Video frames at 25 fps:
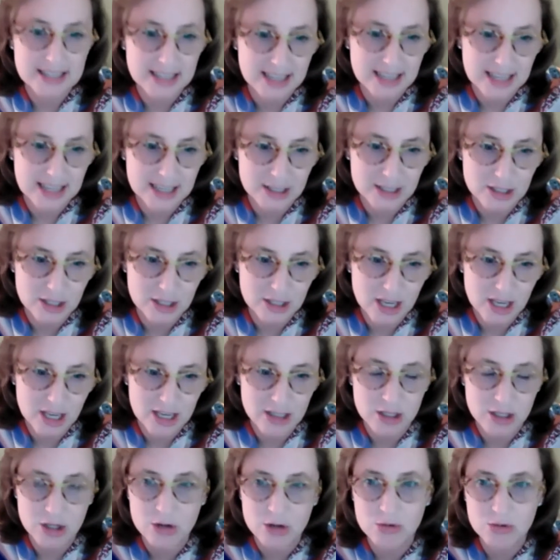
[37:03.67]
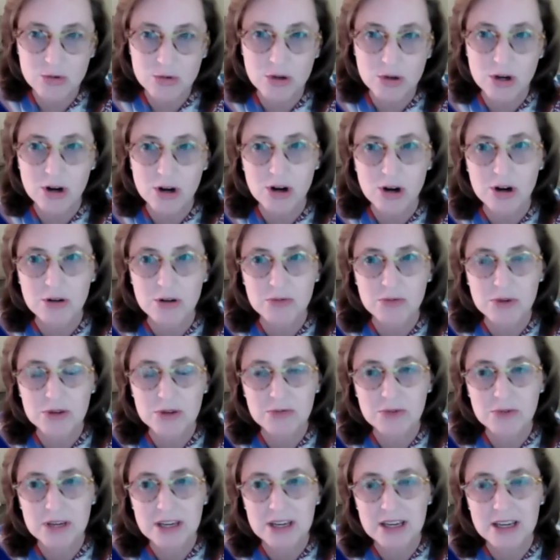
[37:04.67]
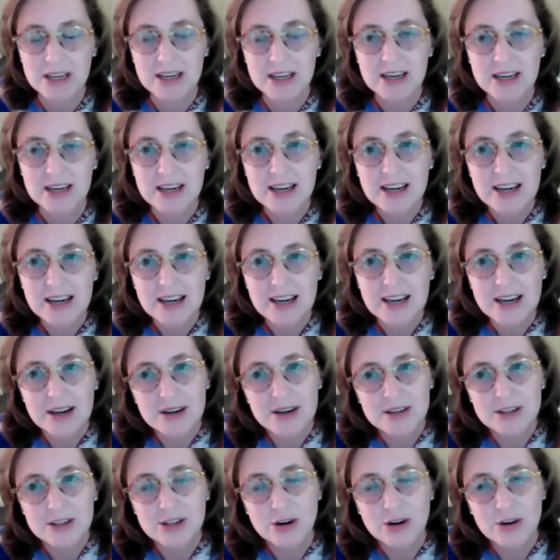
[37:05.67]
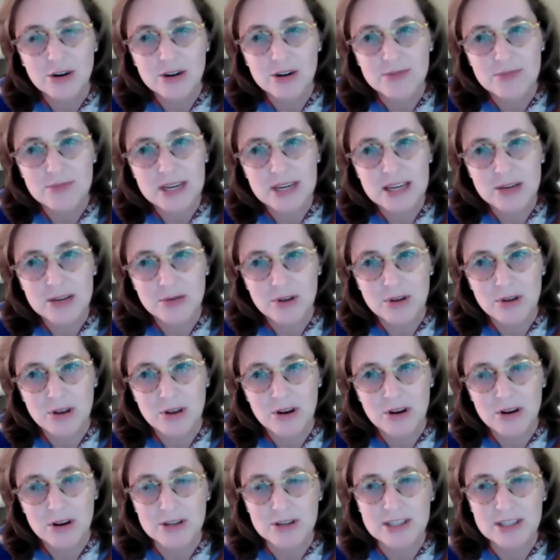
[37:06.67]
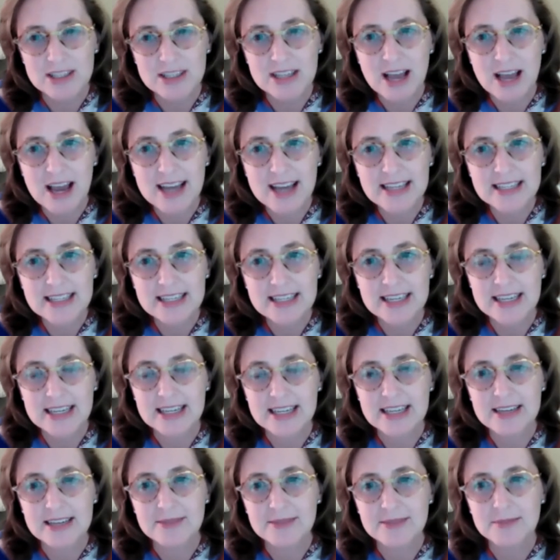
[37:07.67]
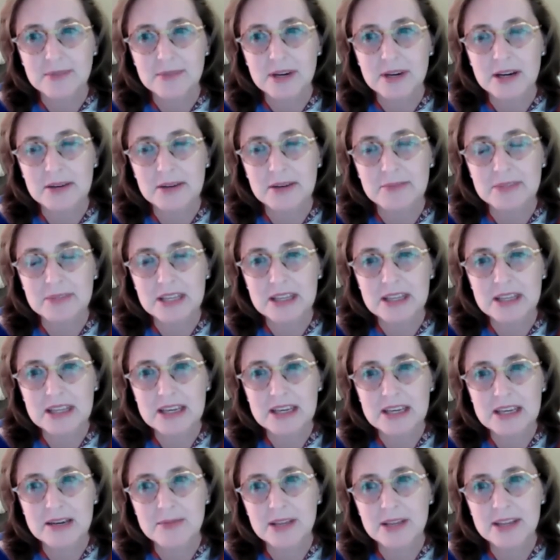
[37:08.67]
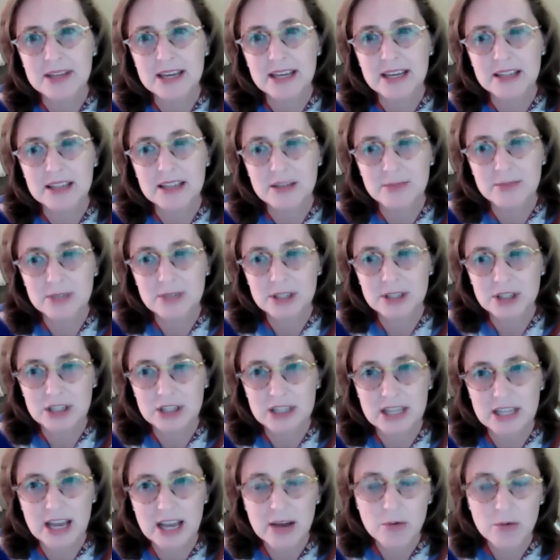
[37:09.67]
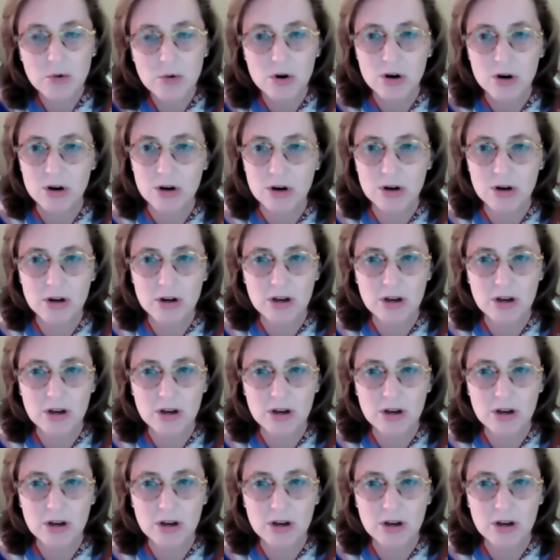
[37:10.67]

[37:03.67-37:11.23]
And as as you recall, when we started meeting with our design team um, to think about the exhibition, they were